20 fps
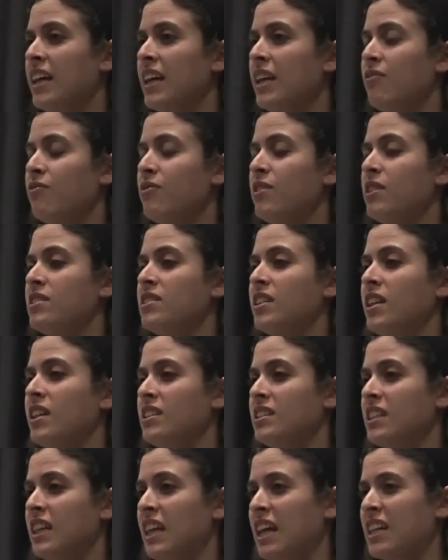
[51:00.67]
if the
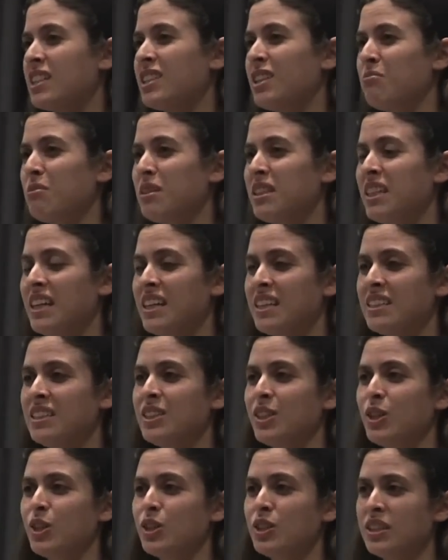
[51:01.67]
study's gonna actually be taken
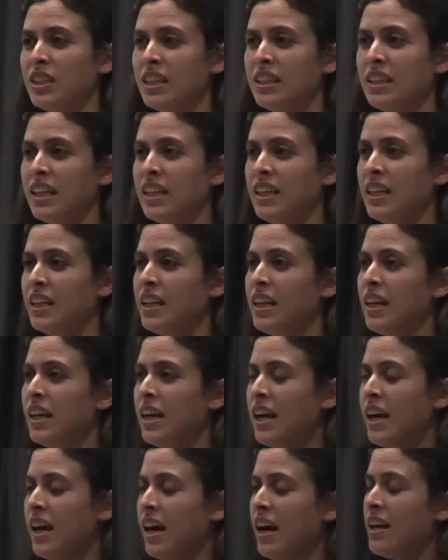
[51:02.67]
seriously, then
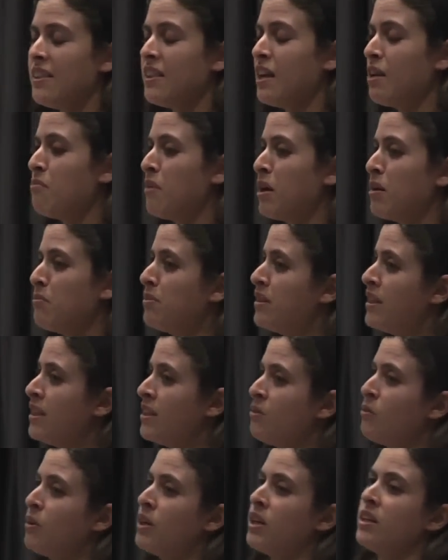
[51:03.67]
that might
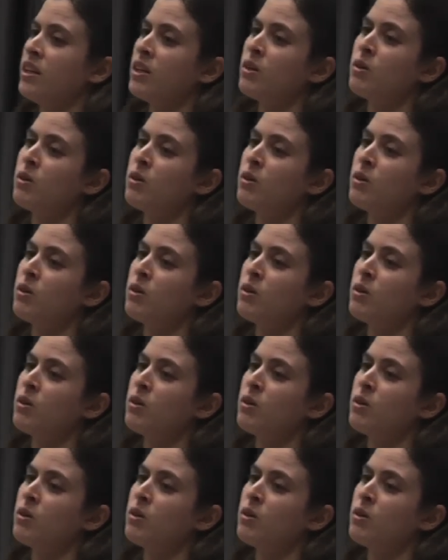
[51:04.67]
be one of